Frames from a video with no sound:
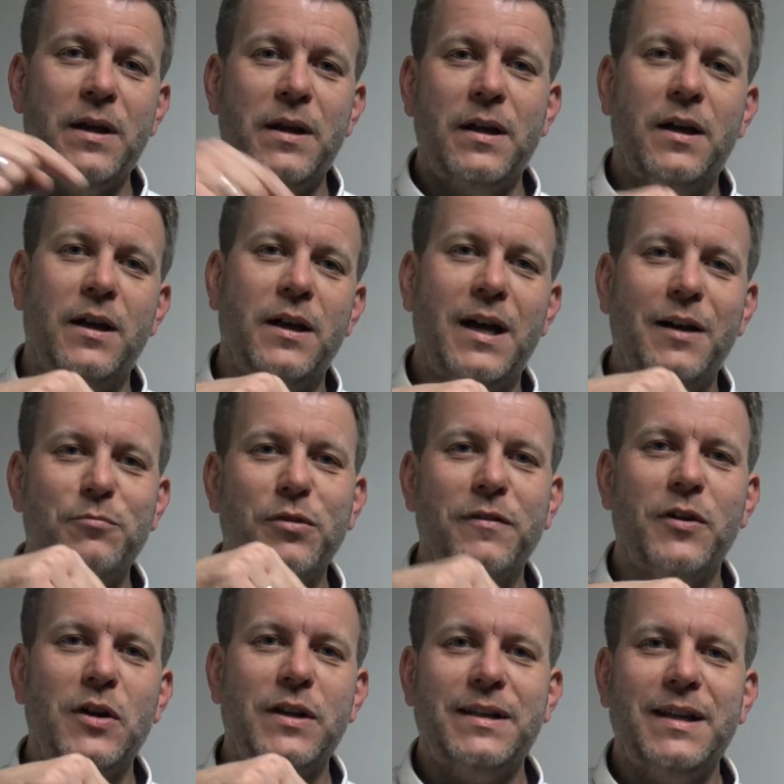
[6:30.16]
have
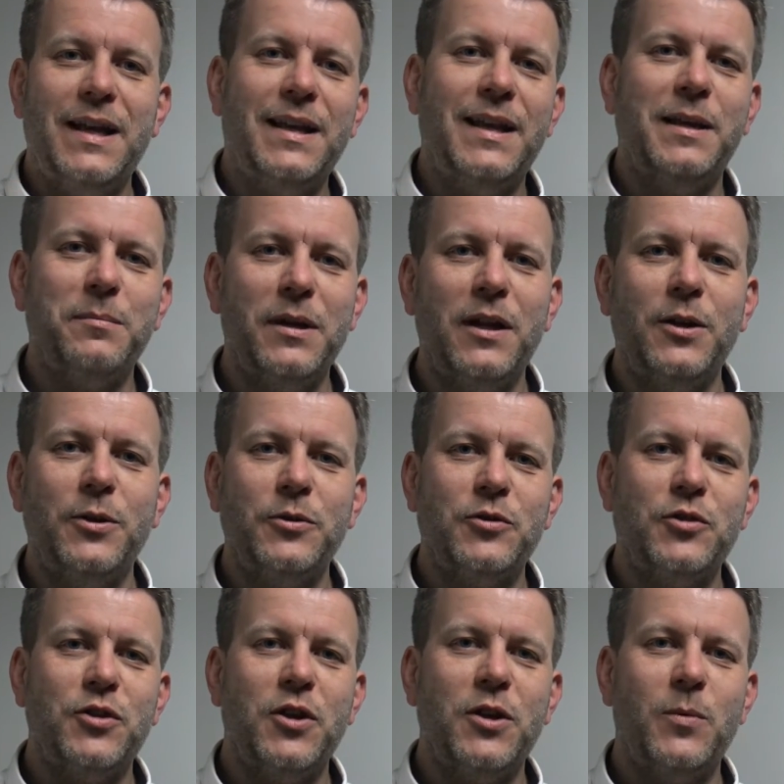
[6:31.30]
provided a link below to
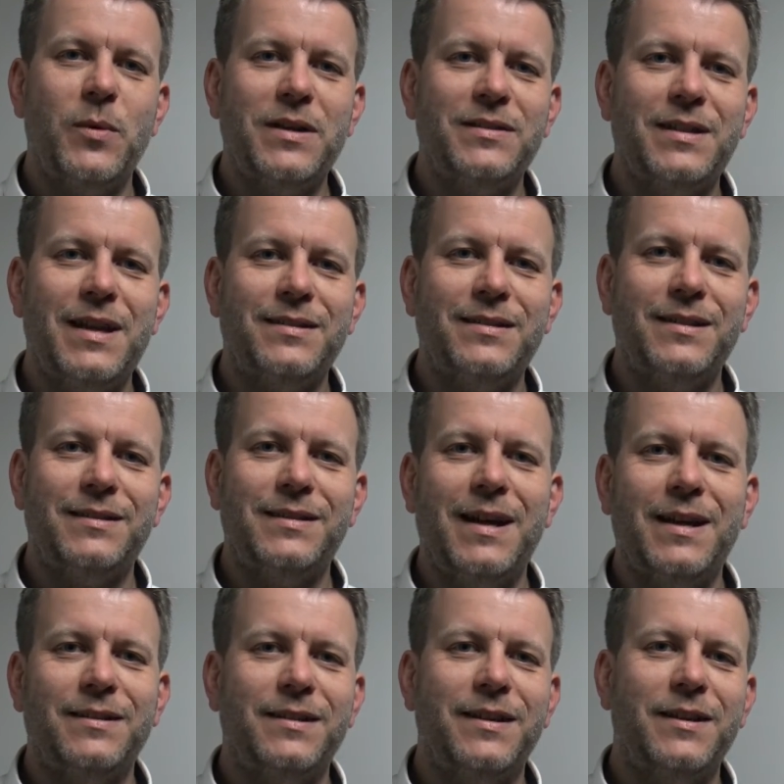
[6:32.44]
show you where to get it
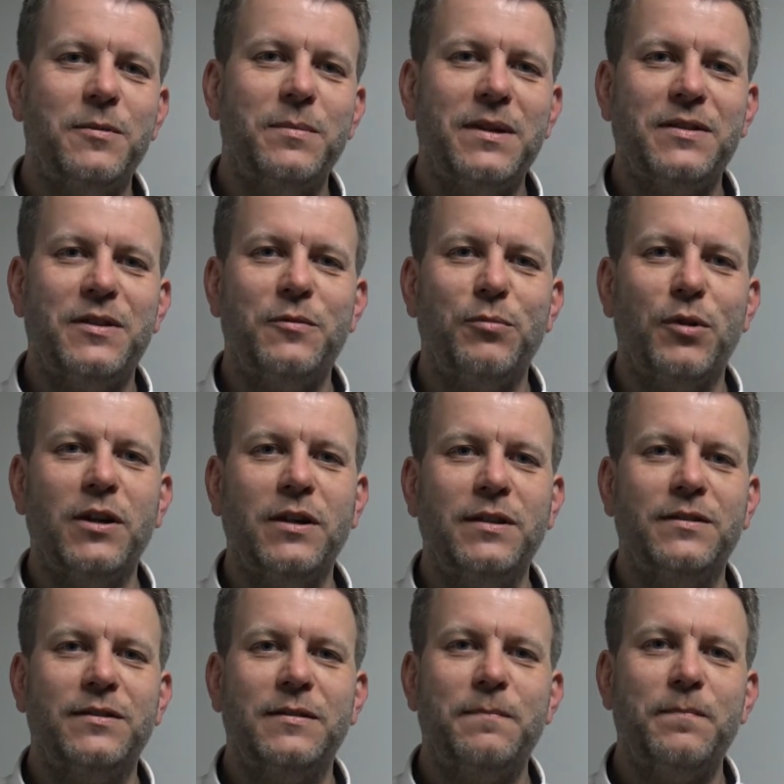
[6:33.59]
at a competitive
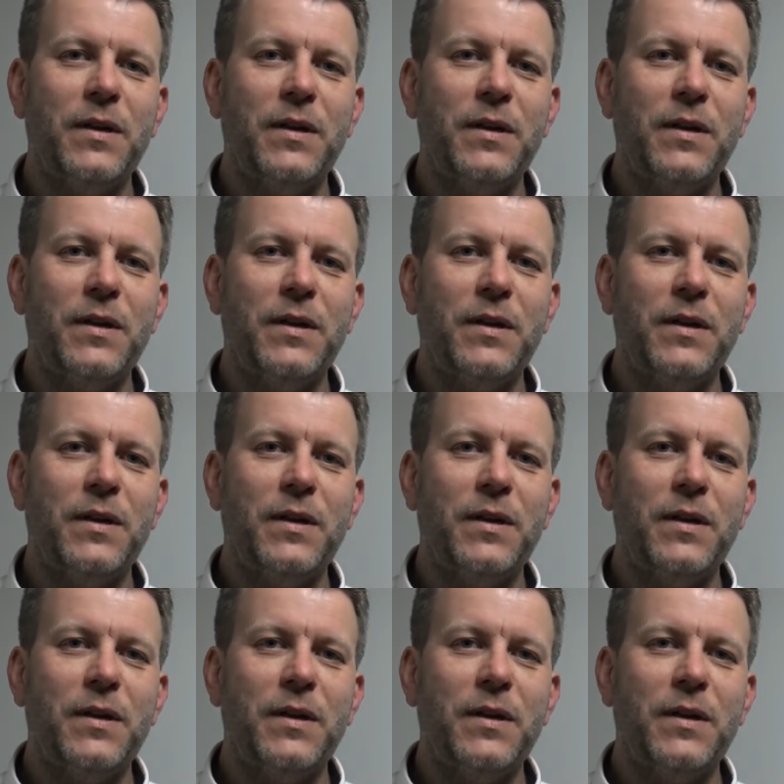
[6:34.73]
price.